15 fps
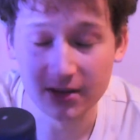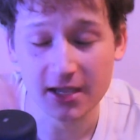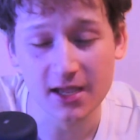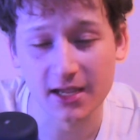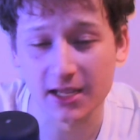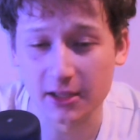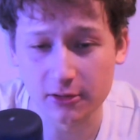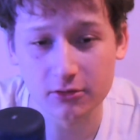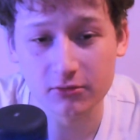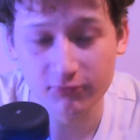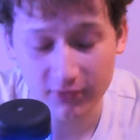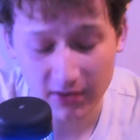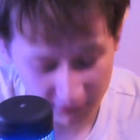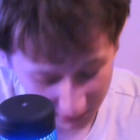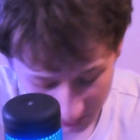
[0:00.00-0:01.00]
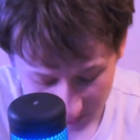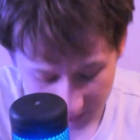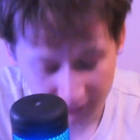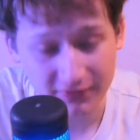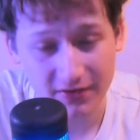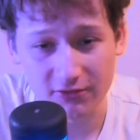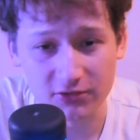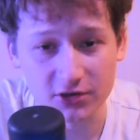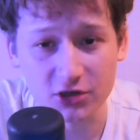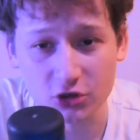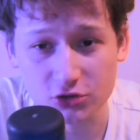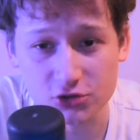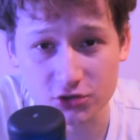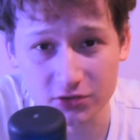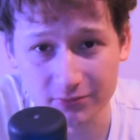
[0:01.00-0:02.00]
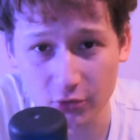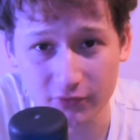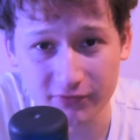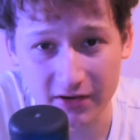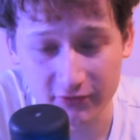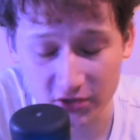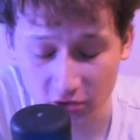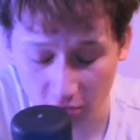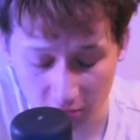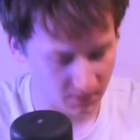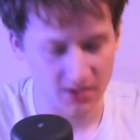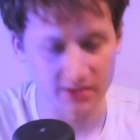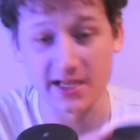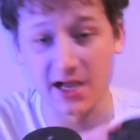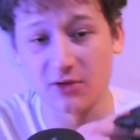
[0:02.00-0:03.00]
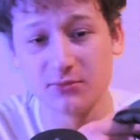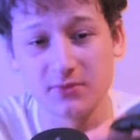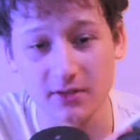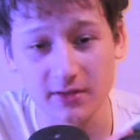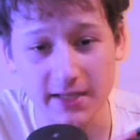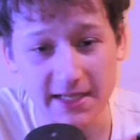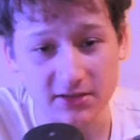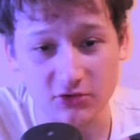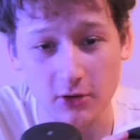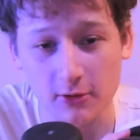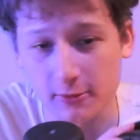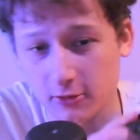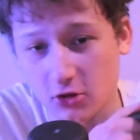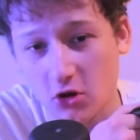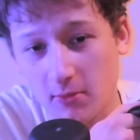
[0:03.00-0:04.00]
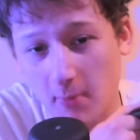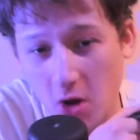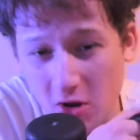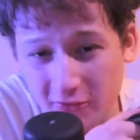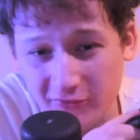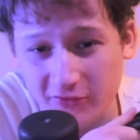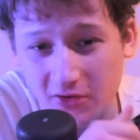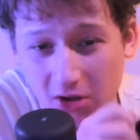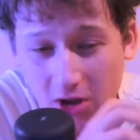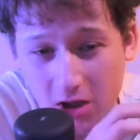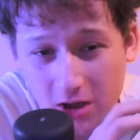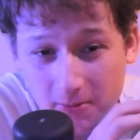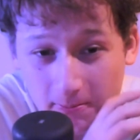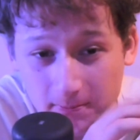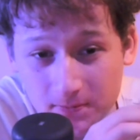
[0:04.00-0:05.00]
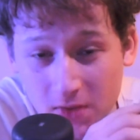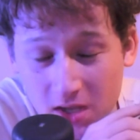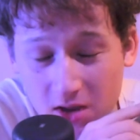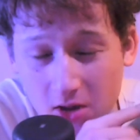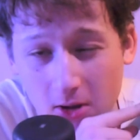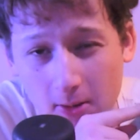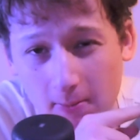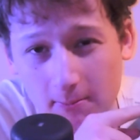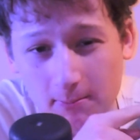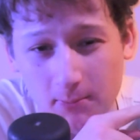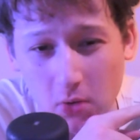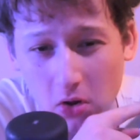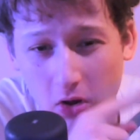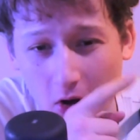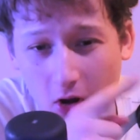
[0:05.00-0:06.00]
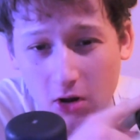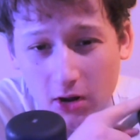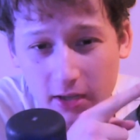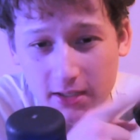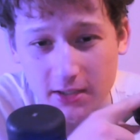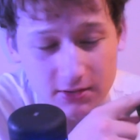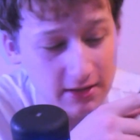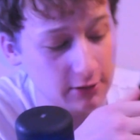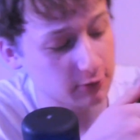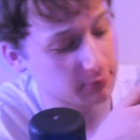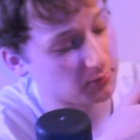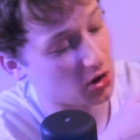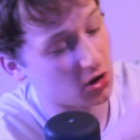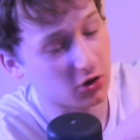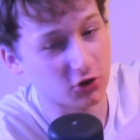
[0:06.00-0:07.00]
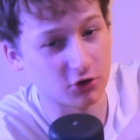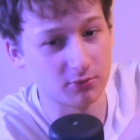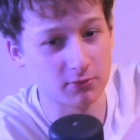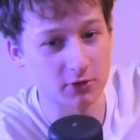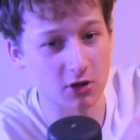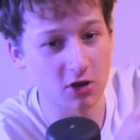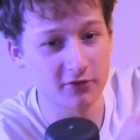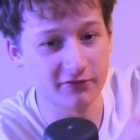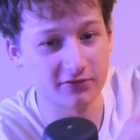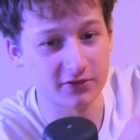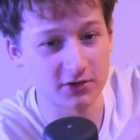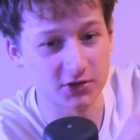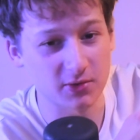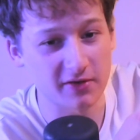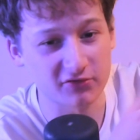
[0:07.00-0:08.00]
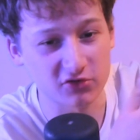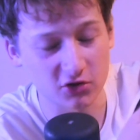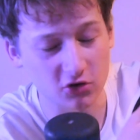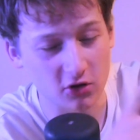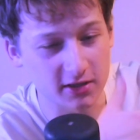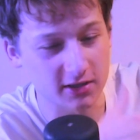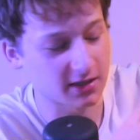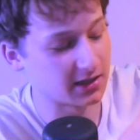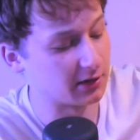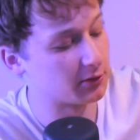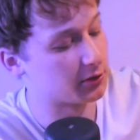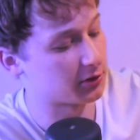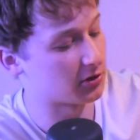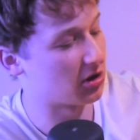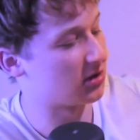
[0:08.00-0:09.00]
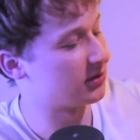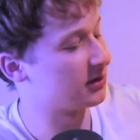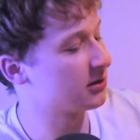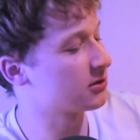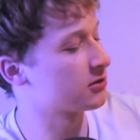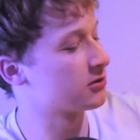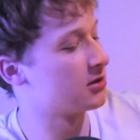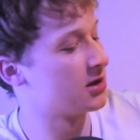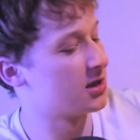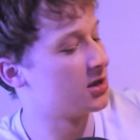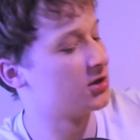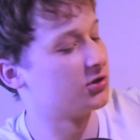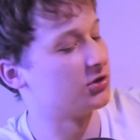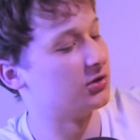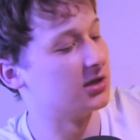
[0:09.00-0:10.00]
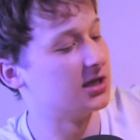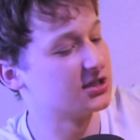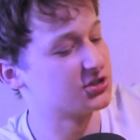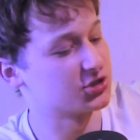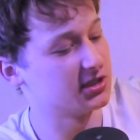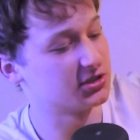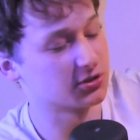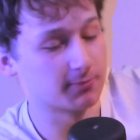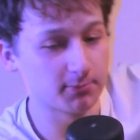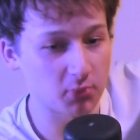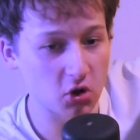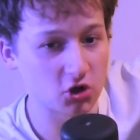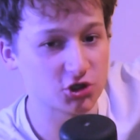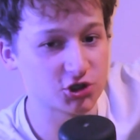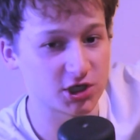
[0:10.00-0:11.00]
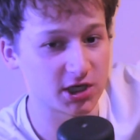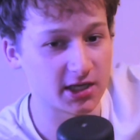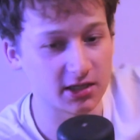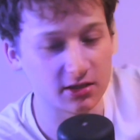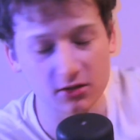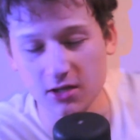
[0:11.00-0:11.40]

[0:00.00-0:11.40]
It's very, very cushionable, very nice. Now it does come off, but this part comes off. You have to like insert this. You literally just push it in.